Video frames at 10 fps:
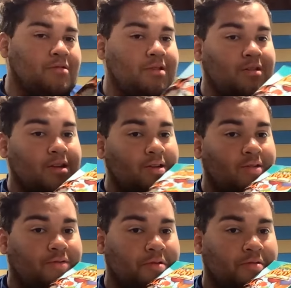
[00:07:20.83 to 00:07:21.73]
are the lucky good
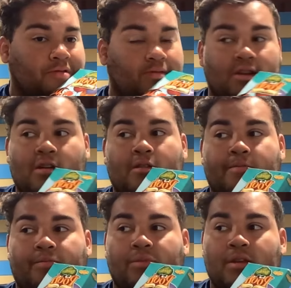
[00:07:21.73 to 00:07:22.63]
finds. So now,
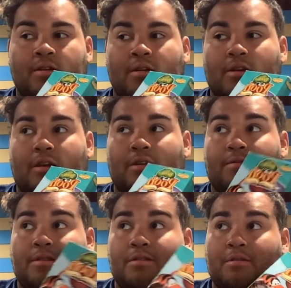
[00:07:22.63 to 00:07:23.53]
you know
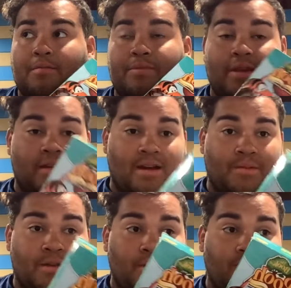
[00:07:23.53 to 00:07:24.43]
what's that time
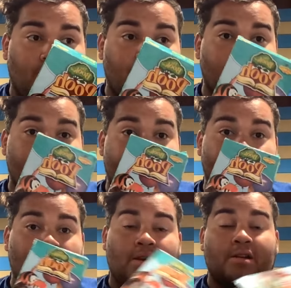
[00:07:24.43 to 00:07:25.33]
of the month, guys?
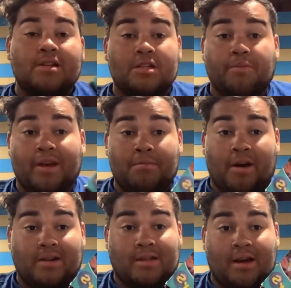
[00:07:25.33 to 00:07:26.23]
Display
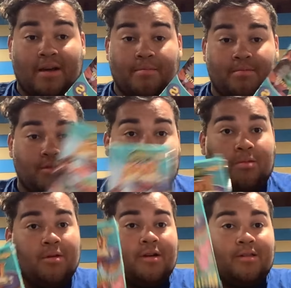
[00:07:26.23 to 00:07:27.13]
mod time. So
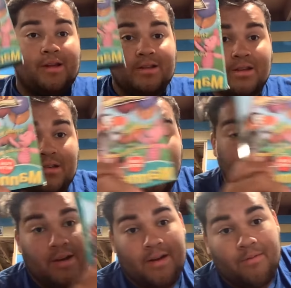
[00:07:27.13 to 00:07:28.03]
let's get
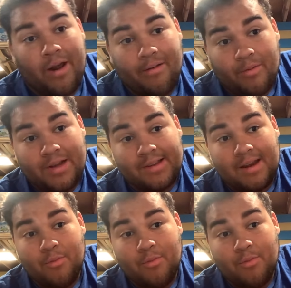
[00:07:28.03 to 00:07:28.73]
started and not waste any